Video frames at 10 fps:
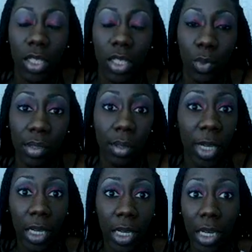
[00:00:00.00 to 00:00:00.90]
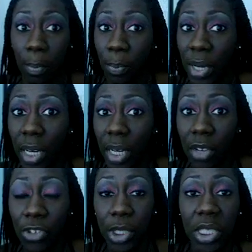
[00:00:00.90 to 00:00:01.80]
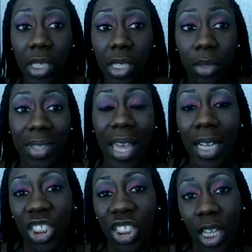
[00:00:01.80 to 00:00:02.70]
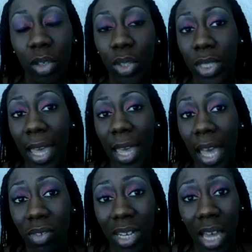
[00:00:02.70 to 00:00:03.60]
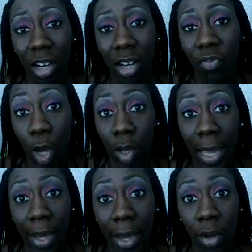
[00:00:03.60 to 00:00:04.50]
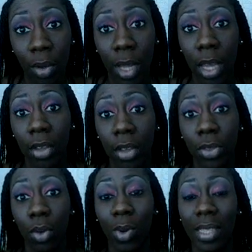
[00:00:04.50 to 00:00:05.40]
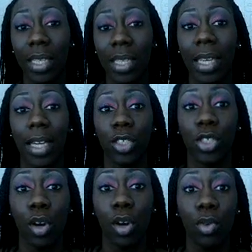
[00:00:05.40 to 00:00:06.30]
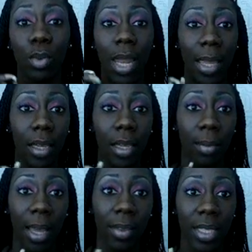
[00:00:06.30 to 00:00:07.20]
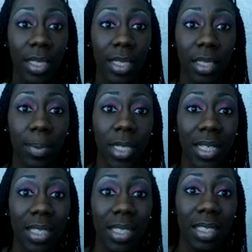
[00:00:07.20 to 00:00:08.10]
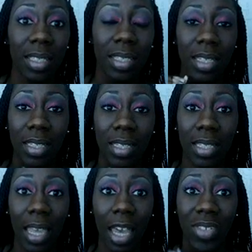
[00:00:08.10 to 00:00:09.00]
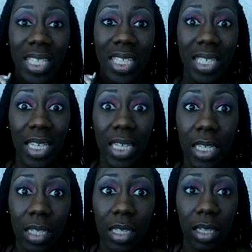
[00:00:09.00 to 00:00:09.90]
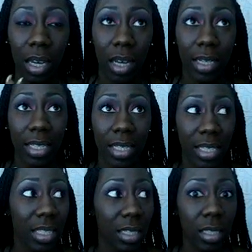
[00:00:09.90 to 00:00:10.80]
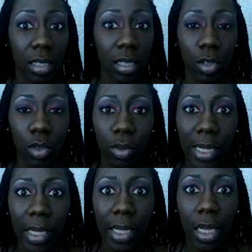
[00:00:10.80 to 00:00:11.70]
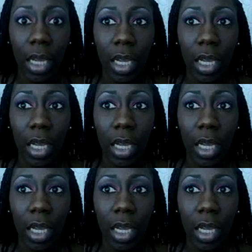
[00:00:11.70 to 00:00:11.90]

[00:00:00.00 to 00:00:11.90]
it's worth the money. But if you're dealing with eyeshadows that have a lot of fallout, the one thing I don't like about this is because it doesn't have a sticky consistency to it.